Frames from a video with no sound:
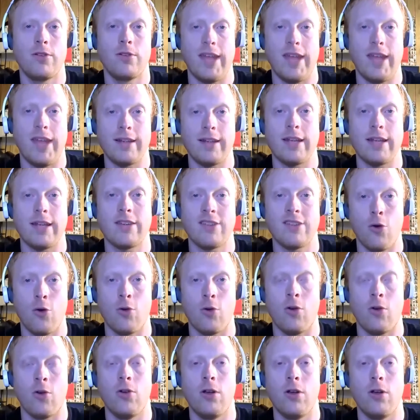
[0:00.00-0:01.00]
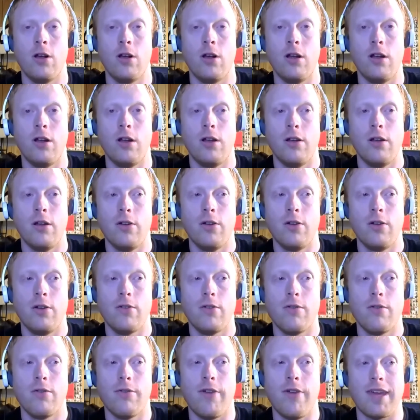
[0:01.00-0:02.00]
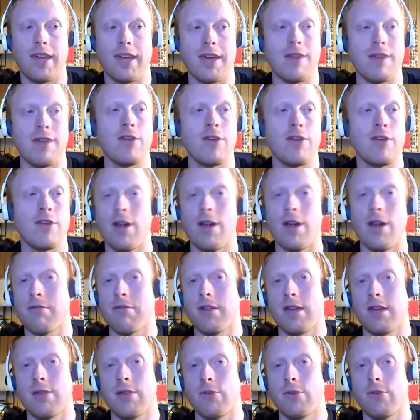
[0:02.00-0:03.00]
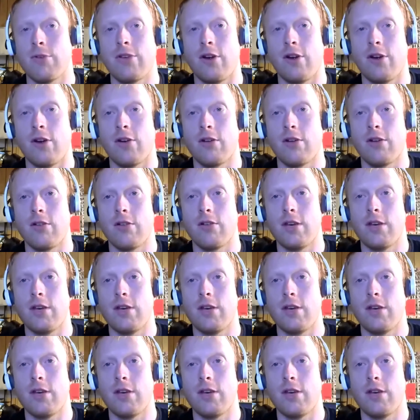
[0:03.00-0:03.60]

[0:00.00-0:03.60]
daily total that give you nothing in return.